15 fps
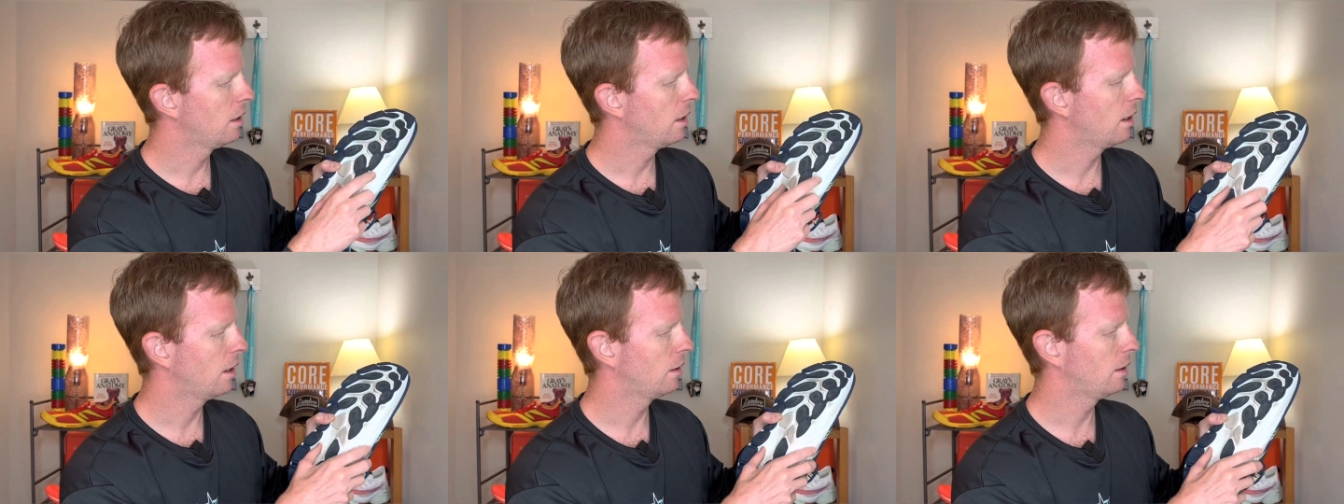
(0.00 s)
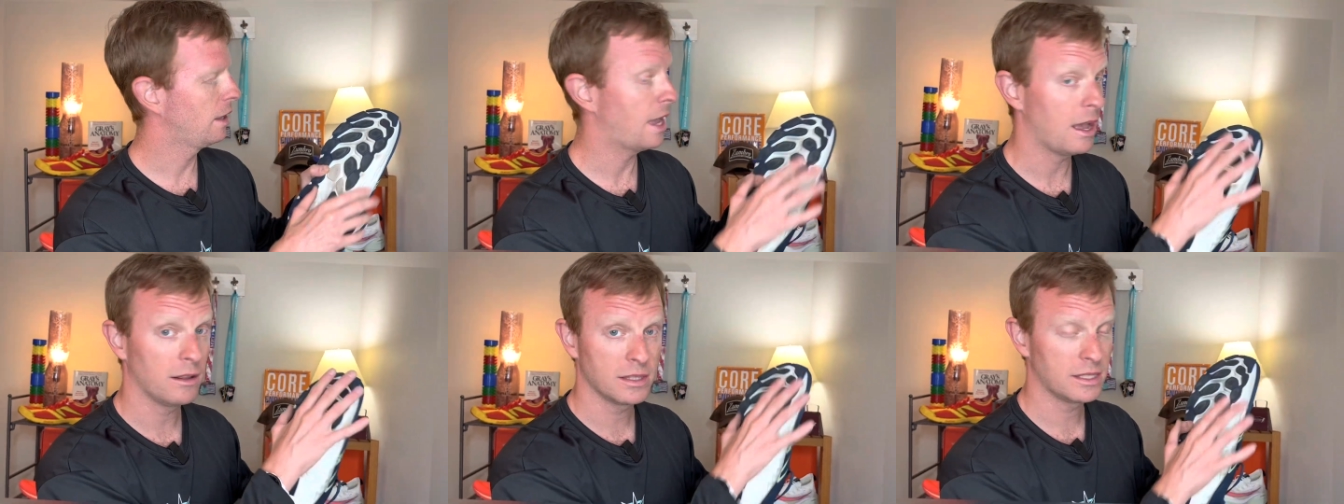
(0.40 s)
on
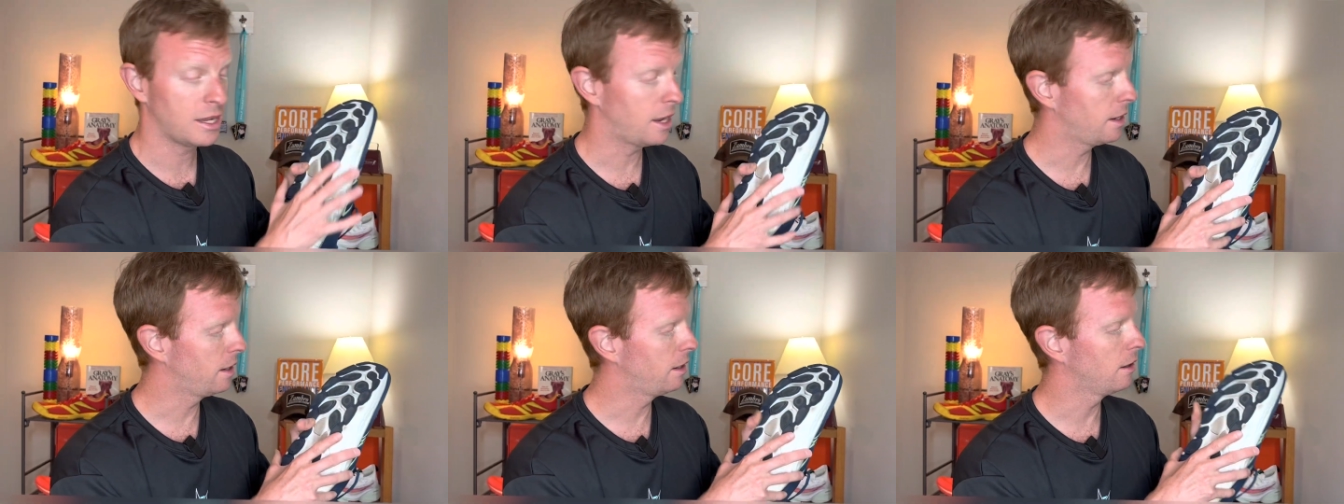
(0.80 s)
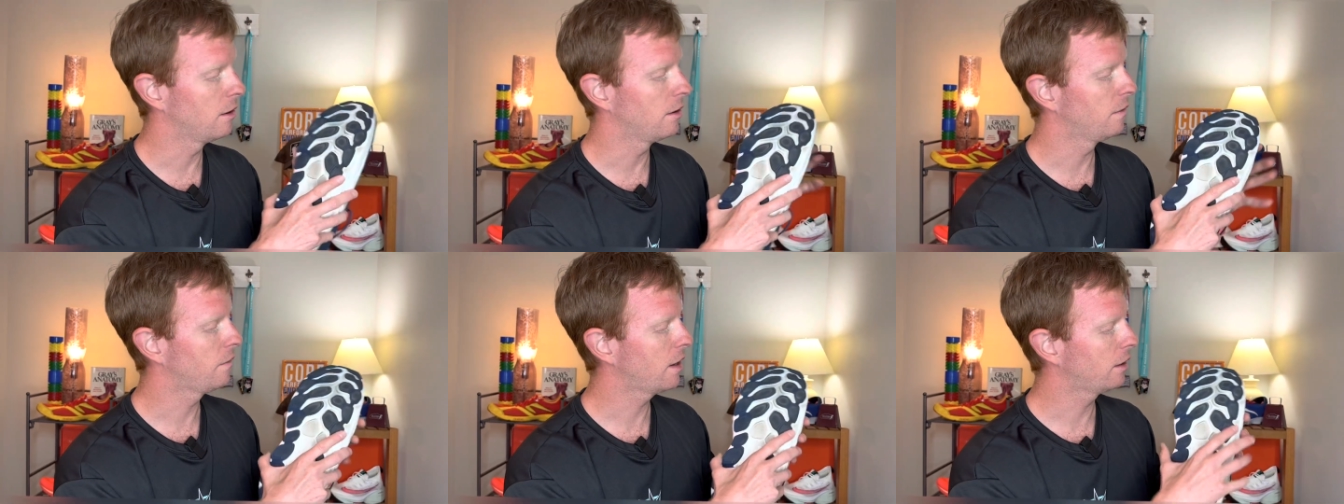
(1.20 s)
the outside
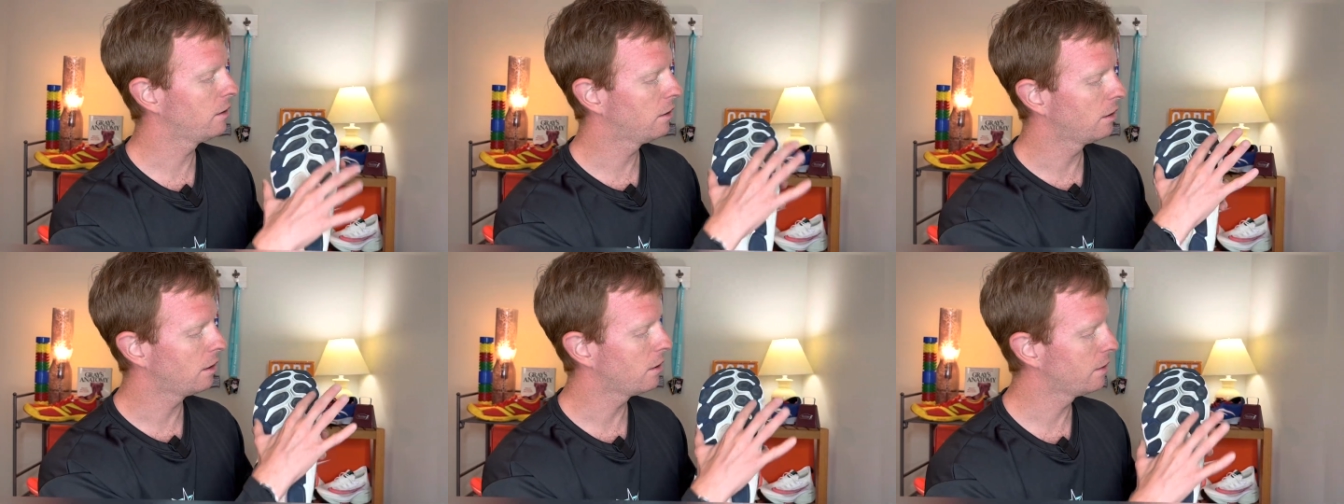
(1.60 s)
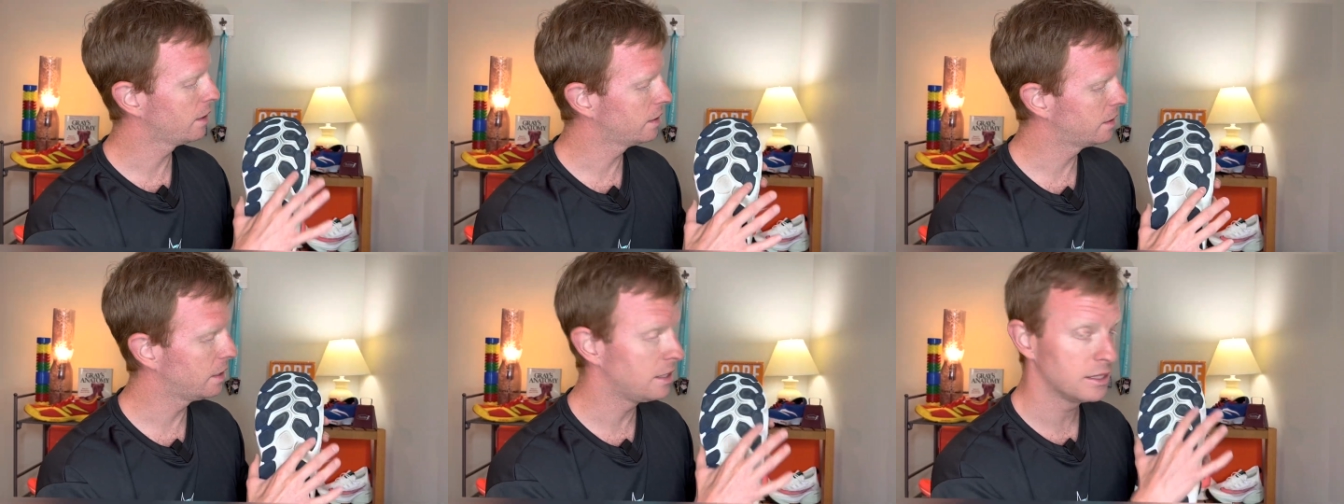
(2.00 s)
here. In fact, you can
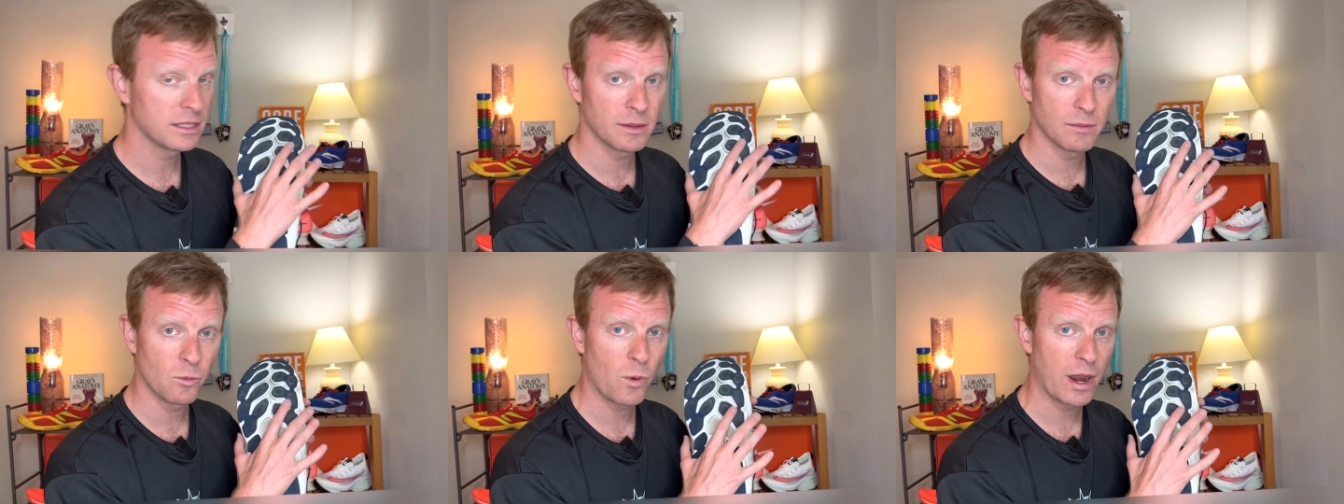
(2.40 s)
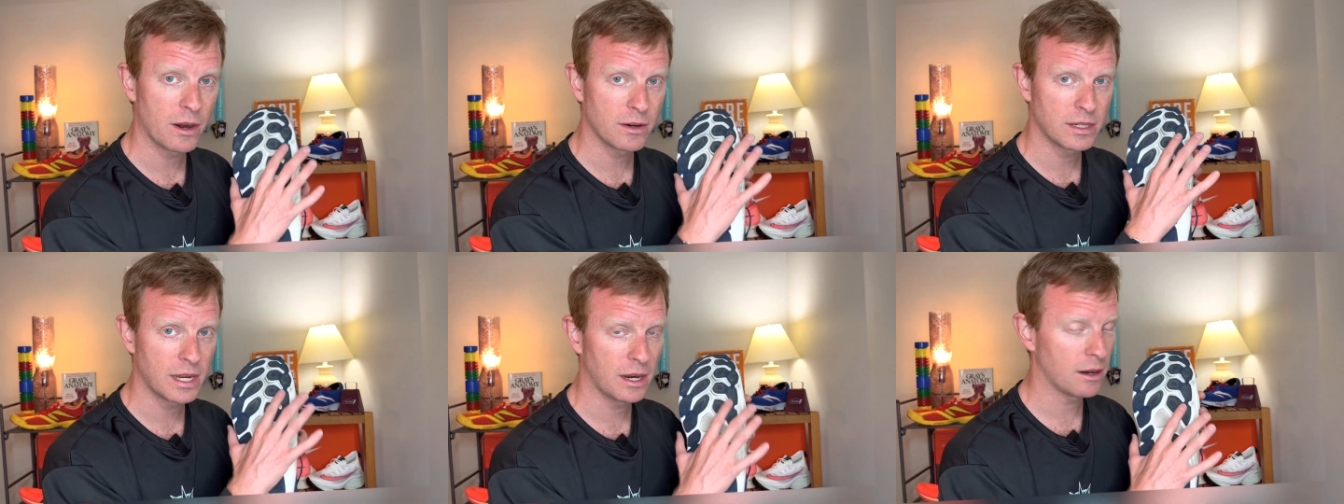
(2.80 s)
already see some
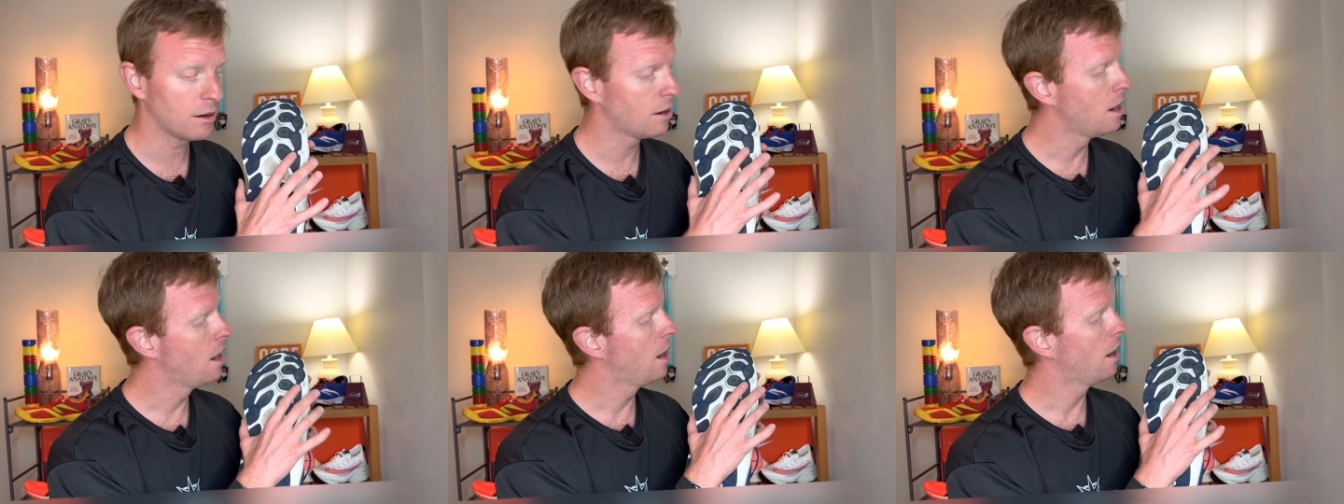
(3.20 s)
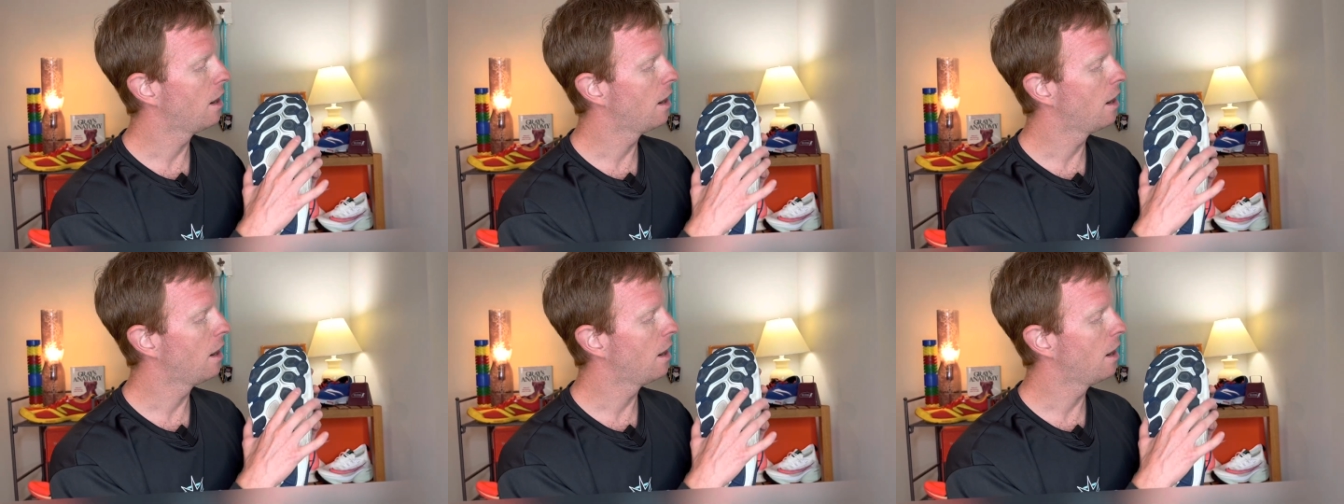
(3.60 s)
wear and tear